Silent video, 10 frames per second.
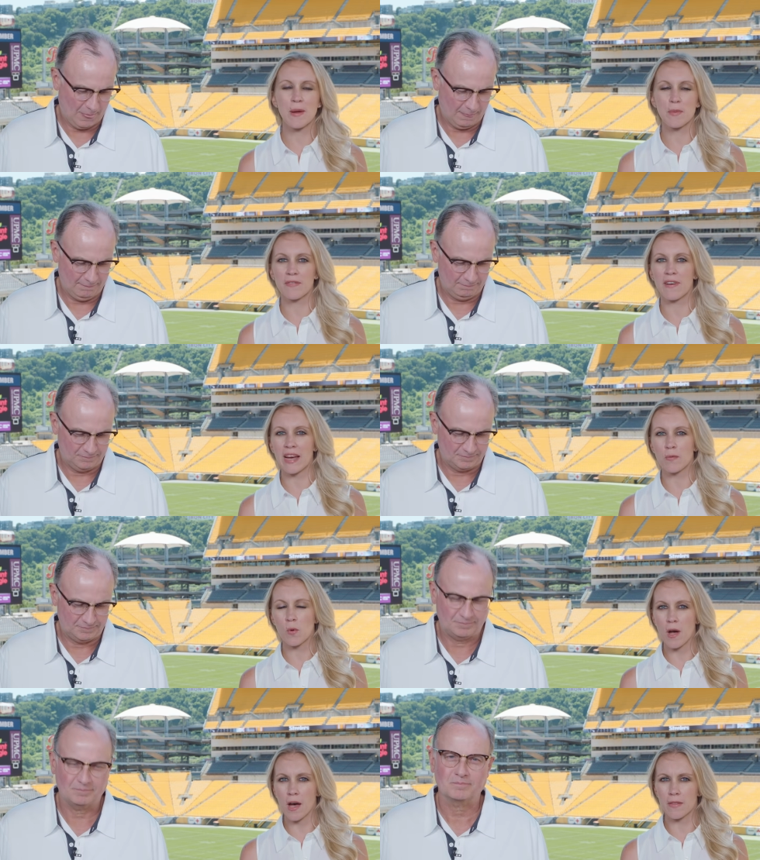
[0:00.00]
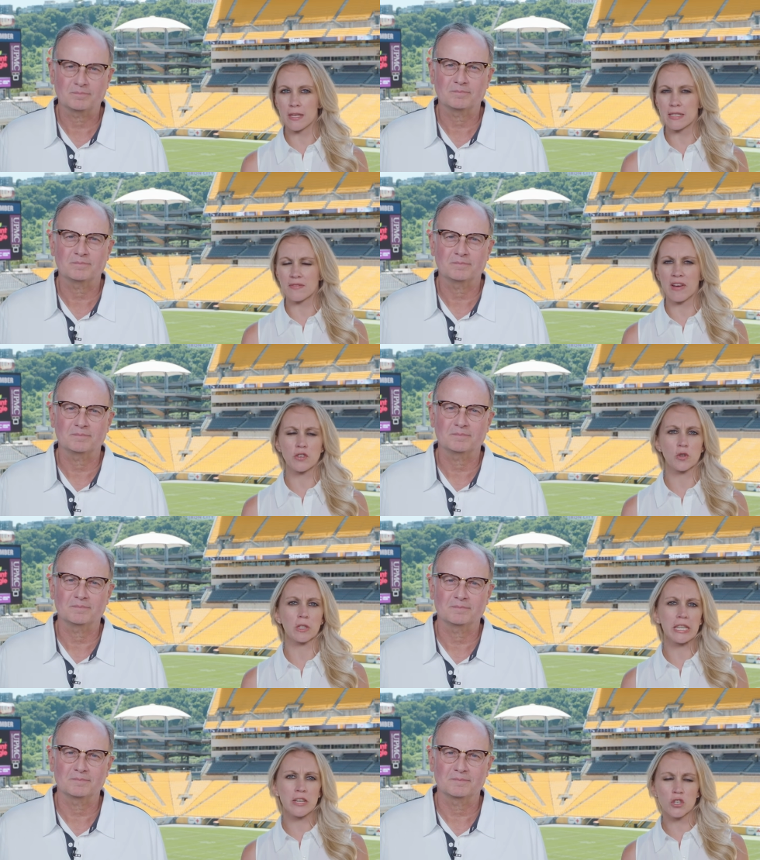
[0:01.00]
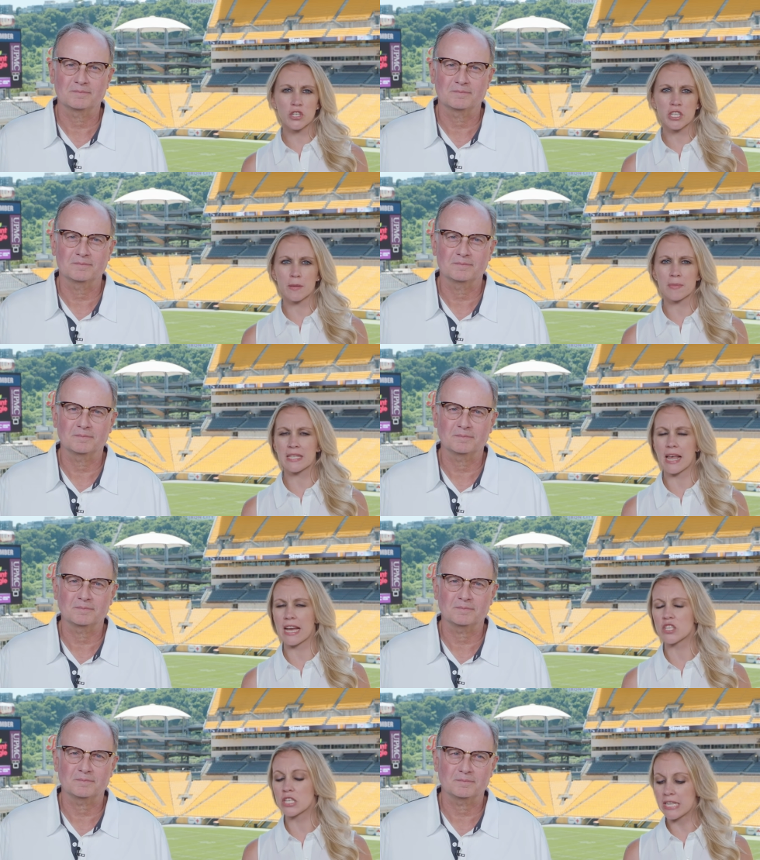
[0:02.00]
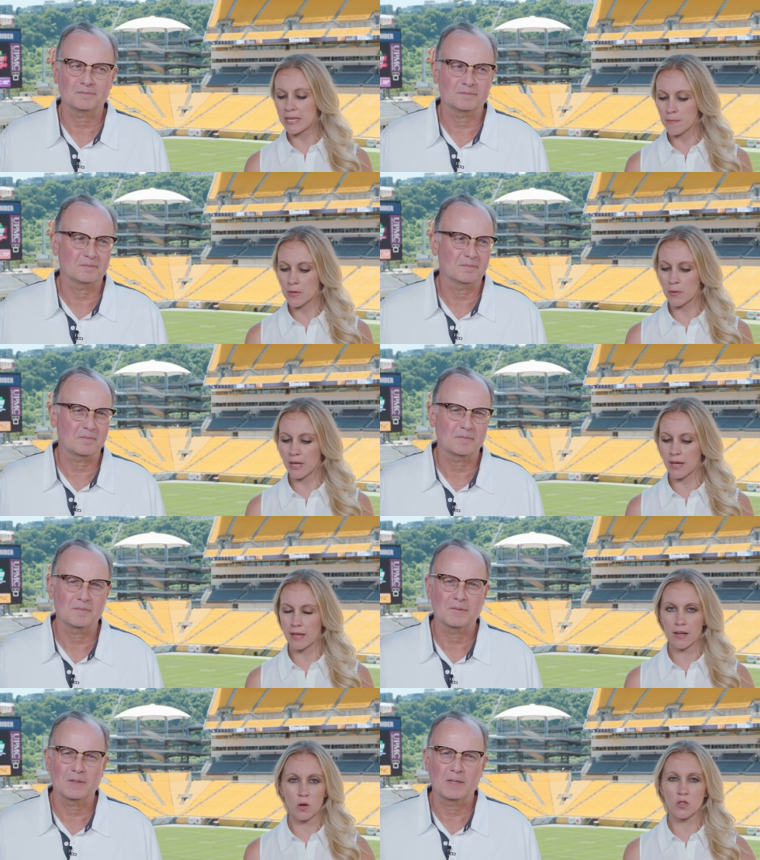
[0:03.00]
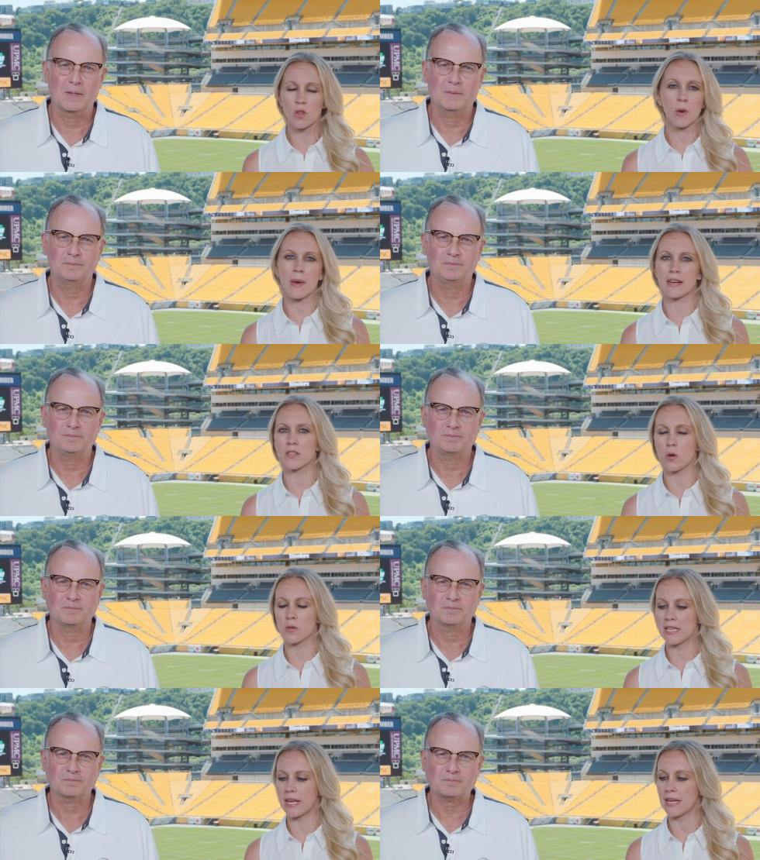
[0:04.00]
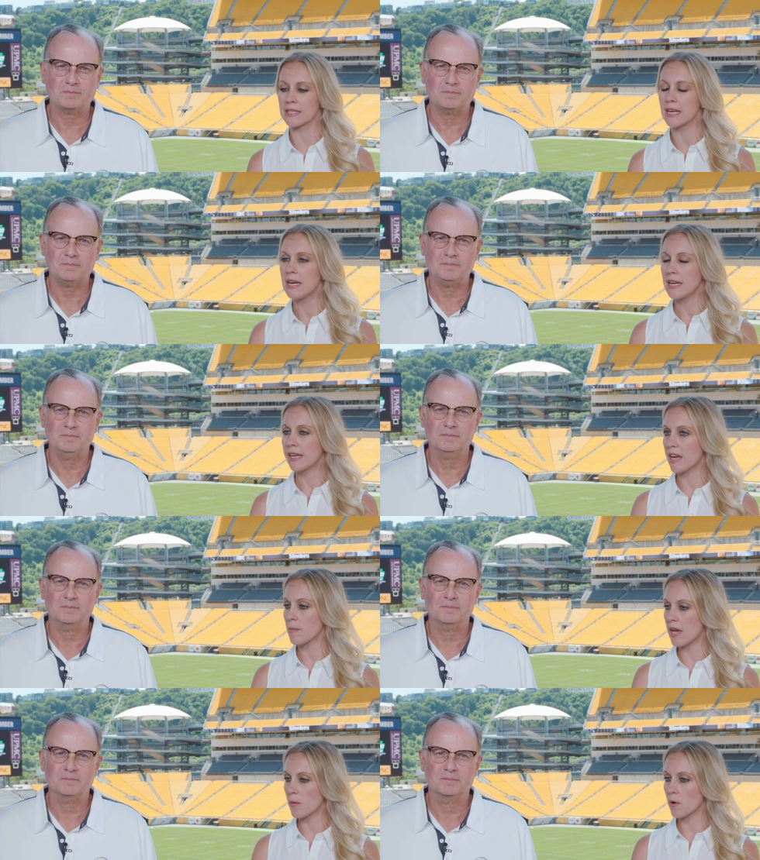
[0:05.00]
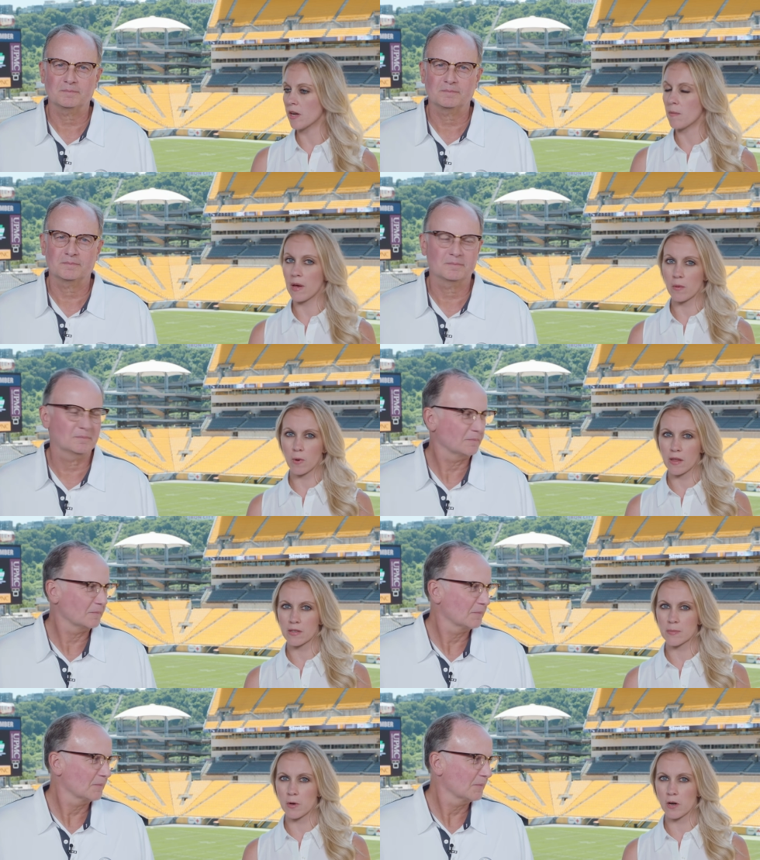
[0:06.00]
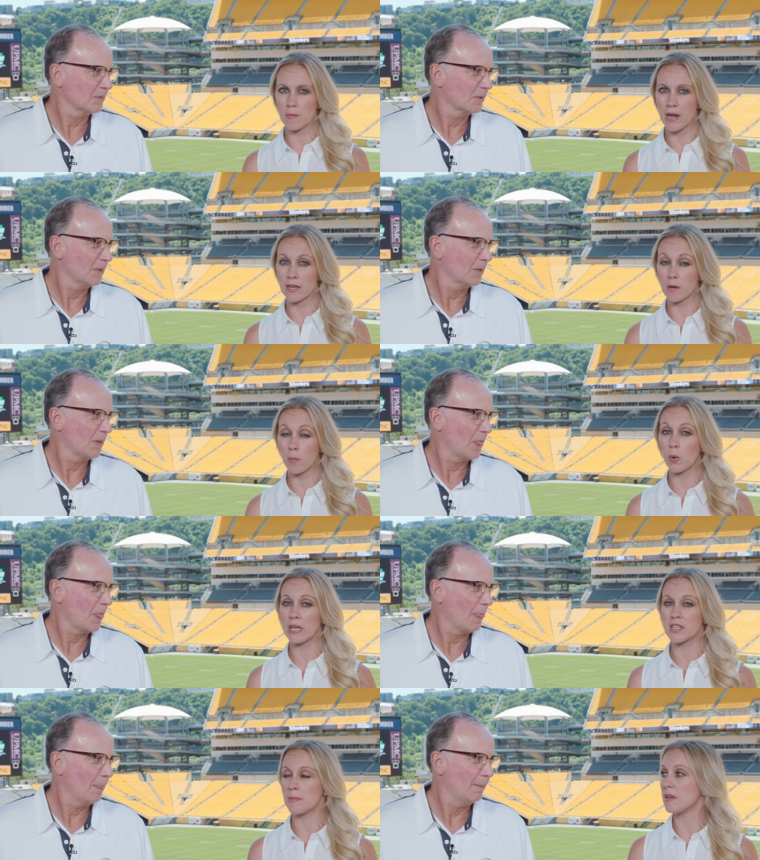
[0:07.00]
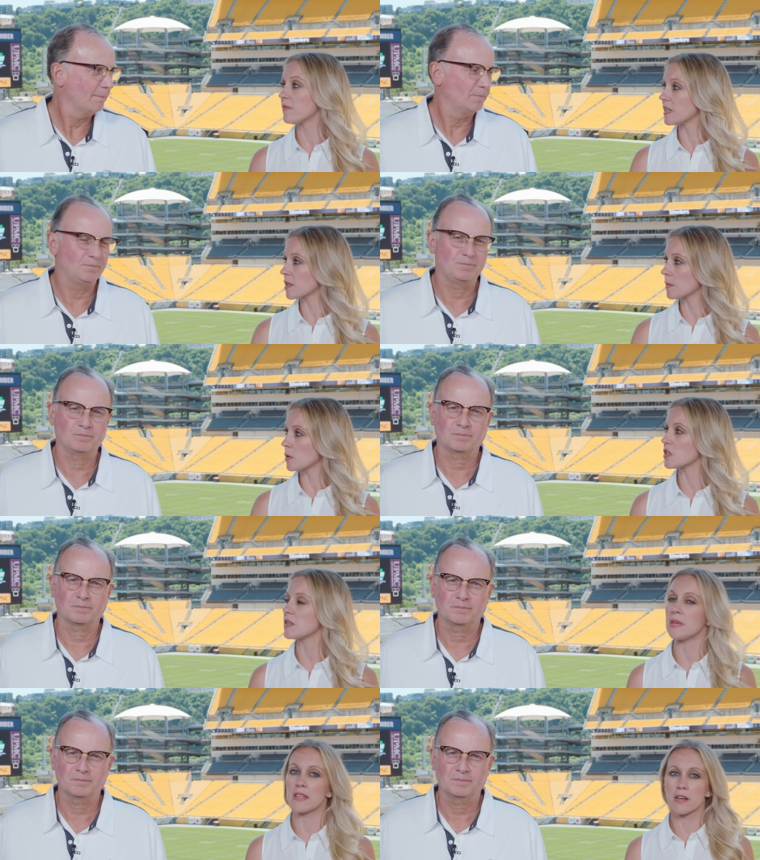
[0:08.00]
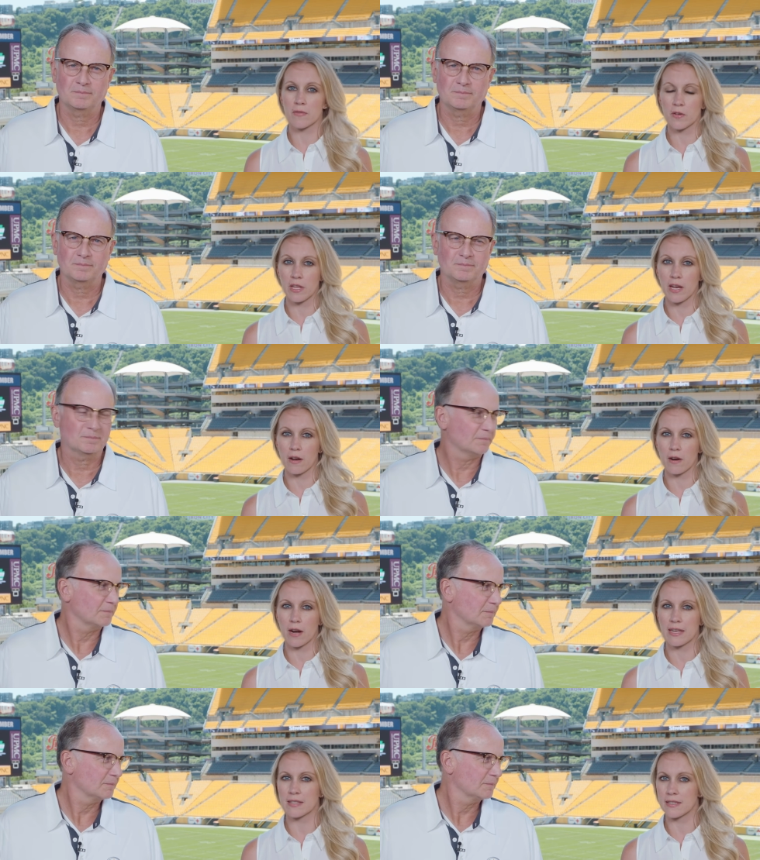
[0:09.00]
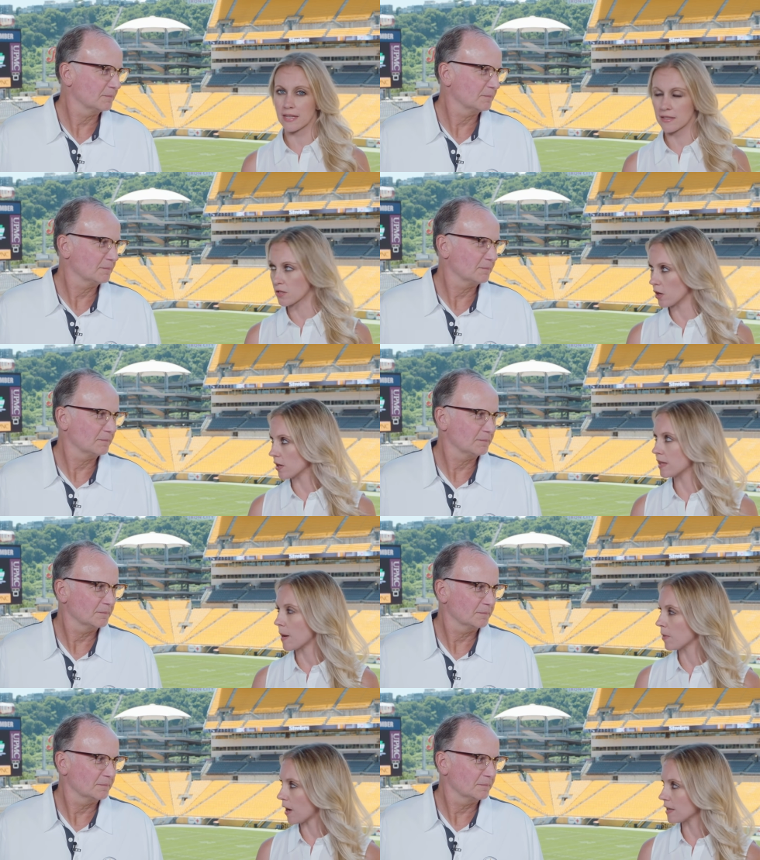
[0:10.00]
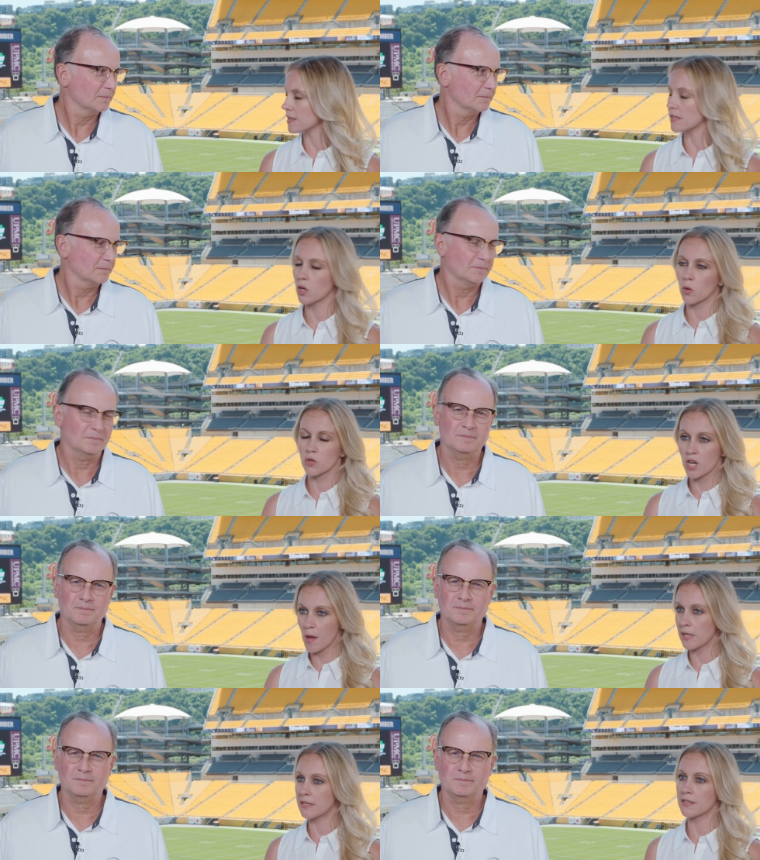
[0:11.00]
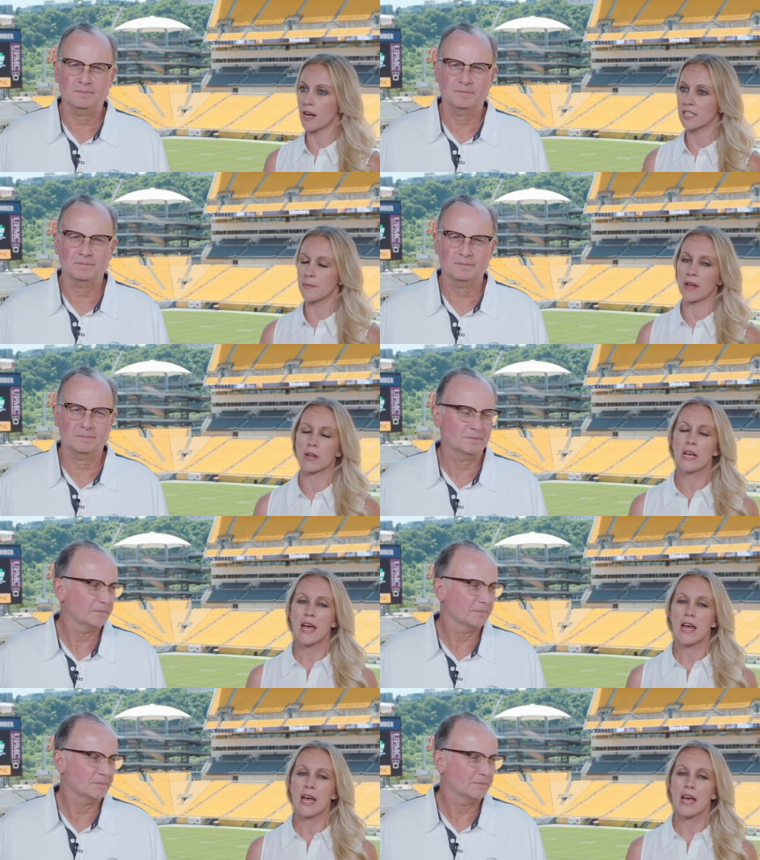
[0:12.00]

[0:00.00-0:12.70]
Speaker 1: number five, we'll call this veteran leadership slash team building, and it goes all the way back to OTAs. Cam Heyward and Ben Roethlisberger made it a point to be visible, to be there for the younger guys as they started that process. Coach Tomlin has talked about